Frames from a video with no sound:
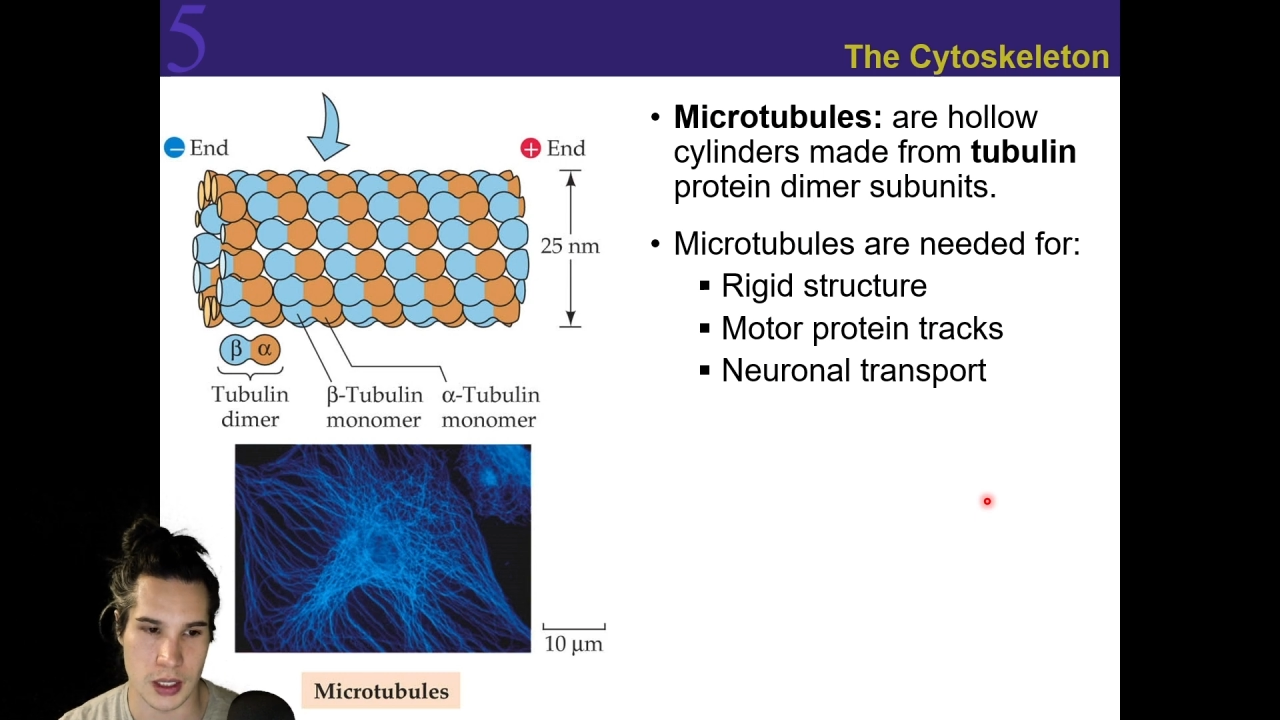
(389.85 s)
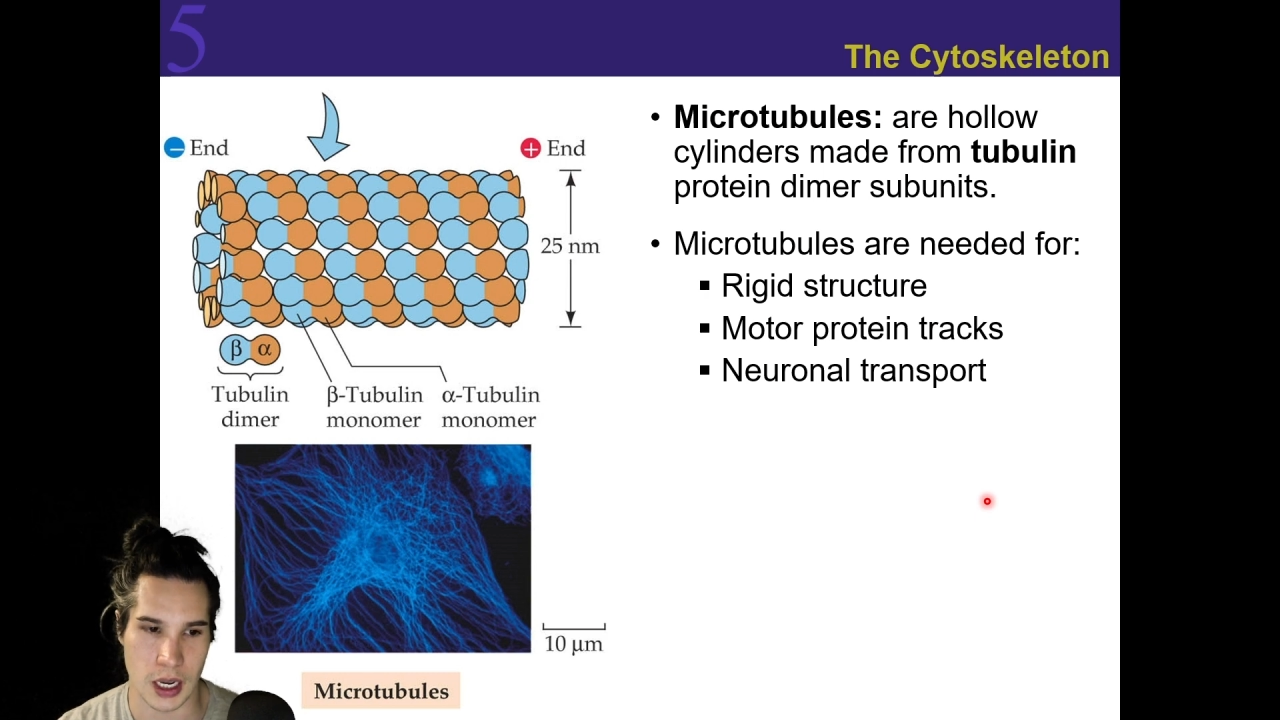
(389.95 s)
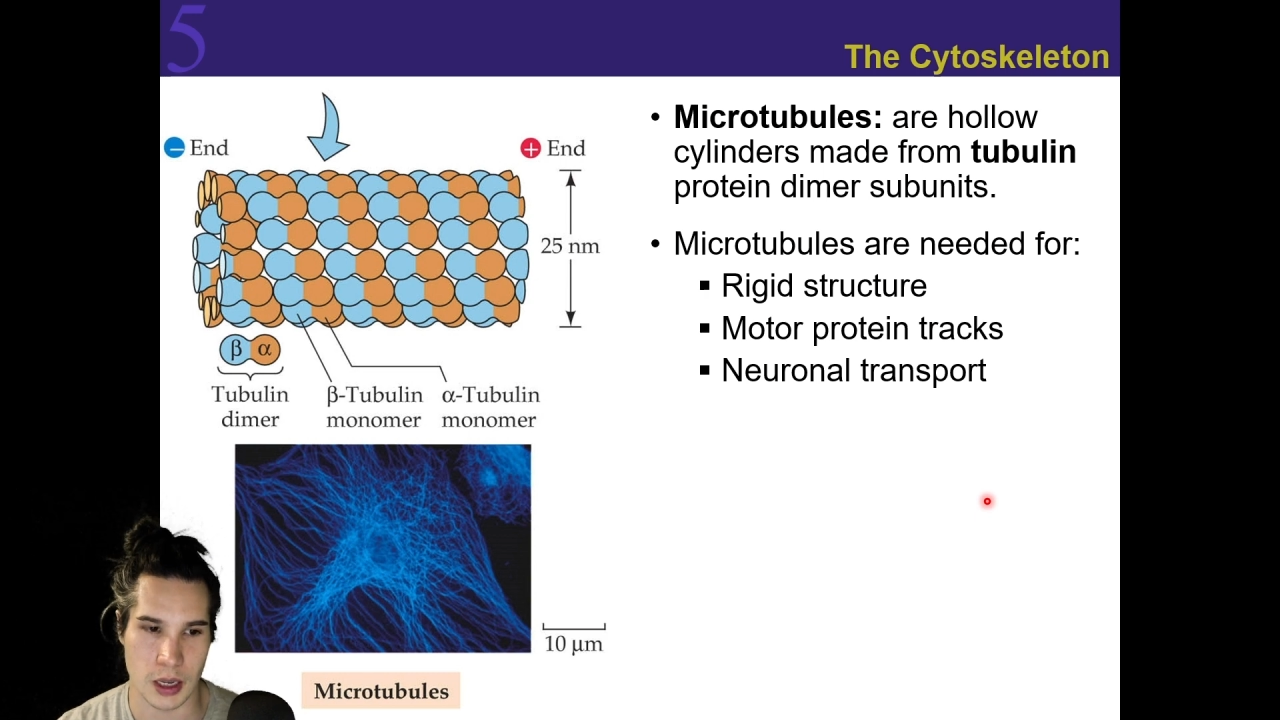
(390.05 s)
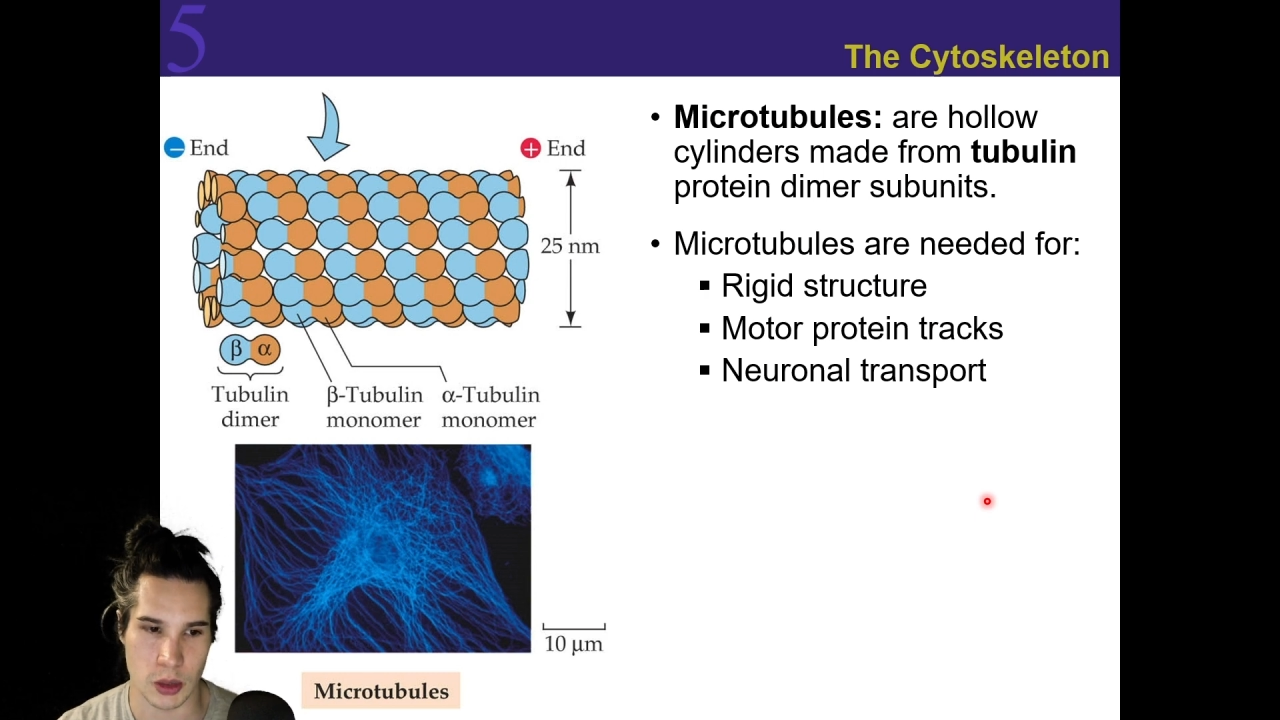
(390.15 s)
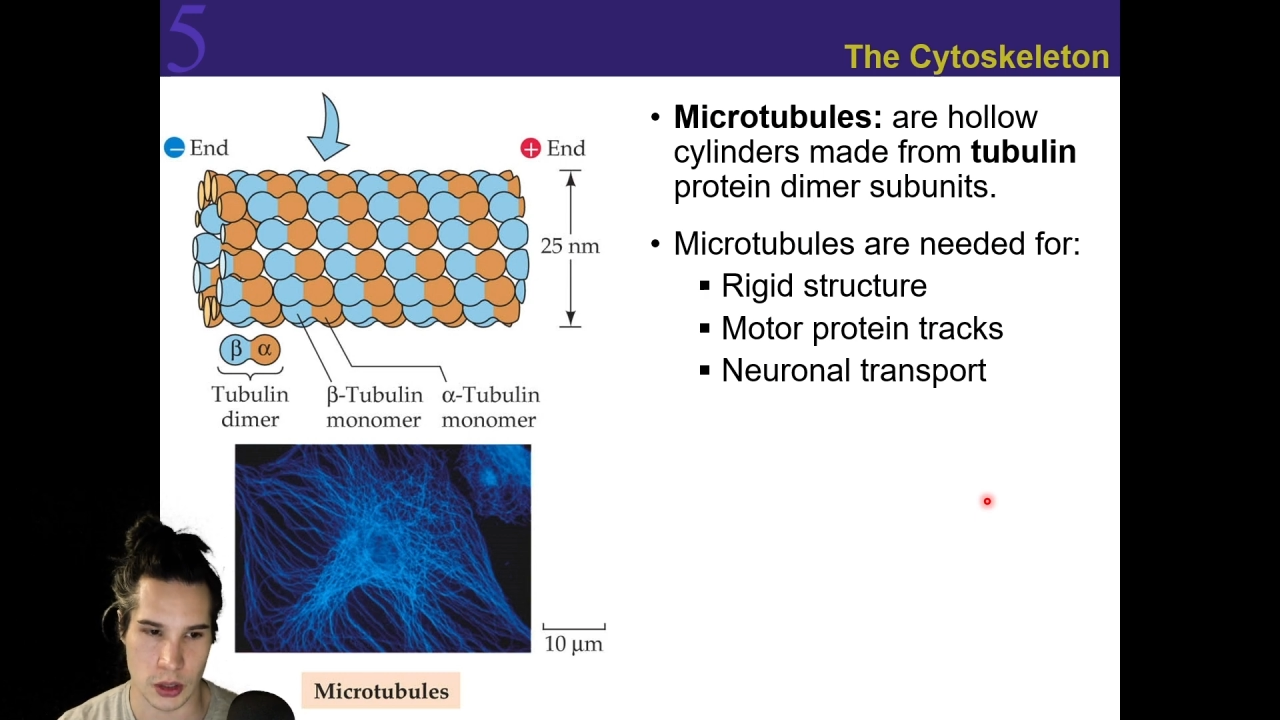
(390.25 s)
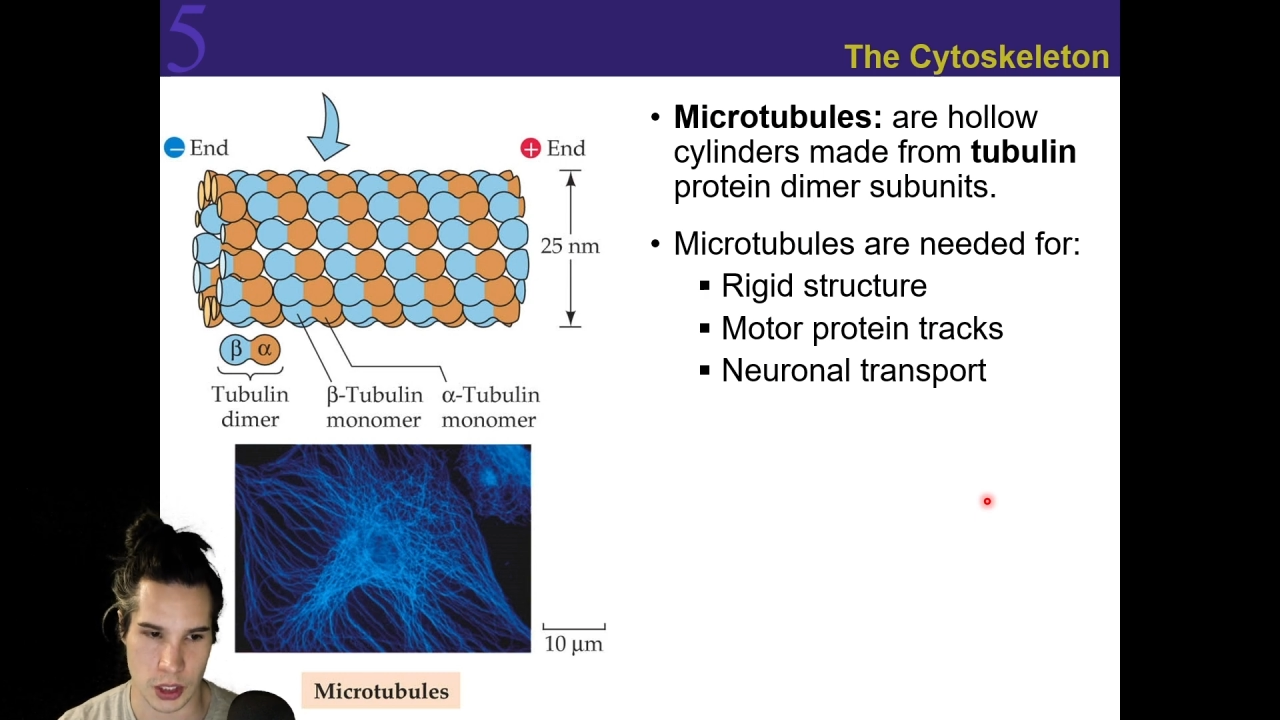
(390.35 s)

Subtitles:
dimer